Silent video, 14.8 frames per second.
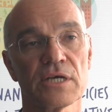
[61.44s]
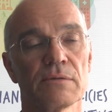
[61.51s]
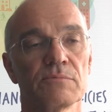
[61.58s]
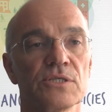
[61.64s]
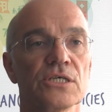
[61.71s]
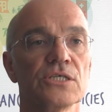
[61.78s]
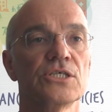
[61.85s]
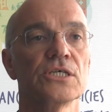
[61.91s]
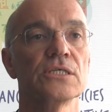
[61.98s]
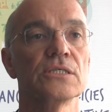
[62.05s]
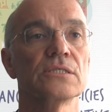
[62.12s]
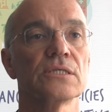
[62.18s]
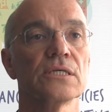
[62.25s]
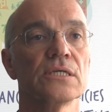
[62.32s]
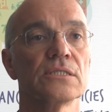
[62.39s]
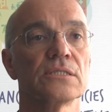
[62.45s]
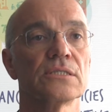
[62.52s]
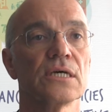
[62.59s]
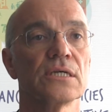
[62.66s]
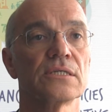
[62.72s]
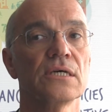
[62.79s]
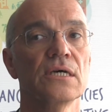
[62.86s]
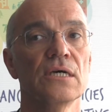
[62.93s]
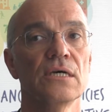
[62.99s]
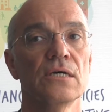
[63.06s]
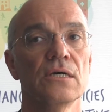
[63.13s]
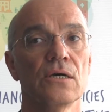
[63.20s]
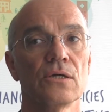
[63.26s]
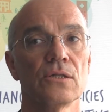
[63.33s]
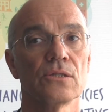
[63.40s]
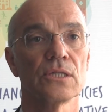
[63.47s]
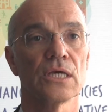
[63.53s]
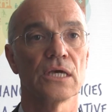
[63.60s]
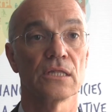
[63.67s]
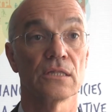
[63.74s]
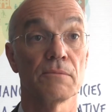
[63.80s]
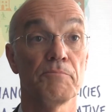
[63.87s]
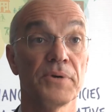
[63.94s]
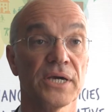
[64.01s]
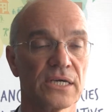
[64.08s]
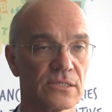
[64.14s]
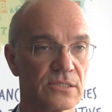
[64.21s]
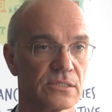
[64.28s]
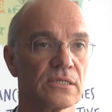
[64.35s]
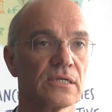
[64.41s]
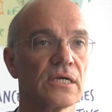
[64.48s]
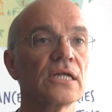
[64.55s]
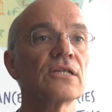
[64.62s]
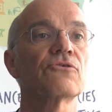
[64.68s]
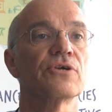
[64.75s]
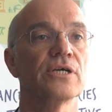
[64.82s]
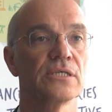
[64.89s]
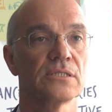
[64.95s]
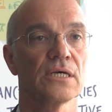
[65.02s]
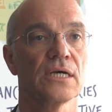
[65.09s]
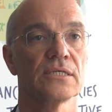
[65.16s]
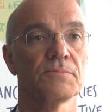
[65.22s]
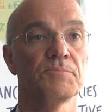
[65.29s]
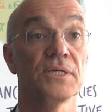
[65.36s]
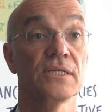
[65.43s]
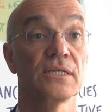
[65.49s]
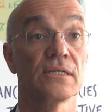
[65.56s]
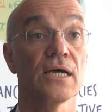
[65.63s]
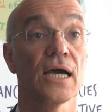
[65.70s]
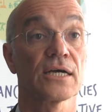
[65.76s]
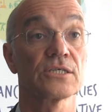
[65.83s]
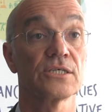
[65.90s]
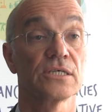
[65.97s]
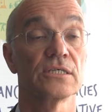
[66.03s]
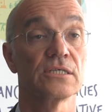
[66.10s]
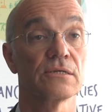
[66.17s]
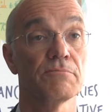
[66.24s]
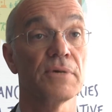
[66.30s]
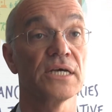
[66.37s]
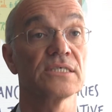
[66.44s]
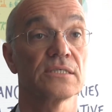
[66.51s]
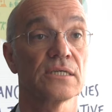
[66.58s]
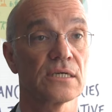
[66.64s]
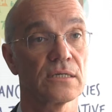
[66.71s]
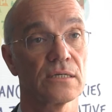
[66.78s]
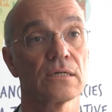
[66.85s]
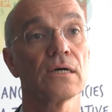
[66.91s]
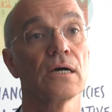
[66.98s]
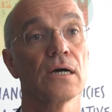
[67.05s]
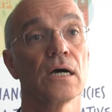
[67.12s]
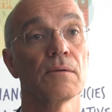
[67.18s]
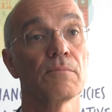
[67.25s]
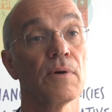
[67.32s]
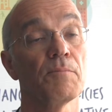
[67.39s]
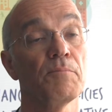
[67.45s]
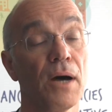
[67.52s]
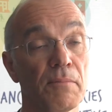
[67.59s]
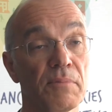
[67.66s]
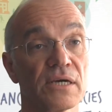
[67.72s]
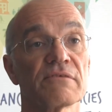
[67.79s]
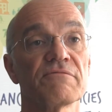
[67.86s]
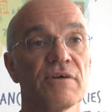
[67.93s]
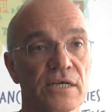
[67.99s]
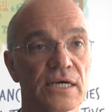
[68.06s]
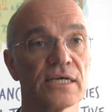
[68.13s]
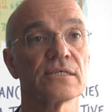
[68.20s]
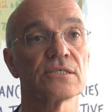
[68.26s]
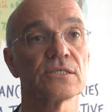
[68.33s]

MDGs is that the biggest increase has been actually in domestic public finance.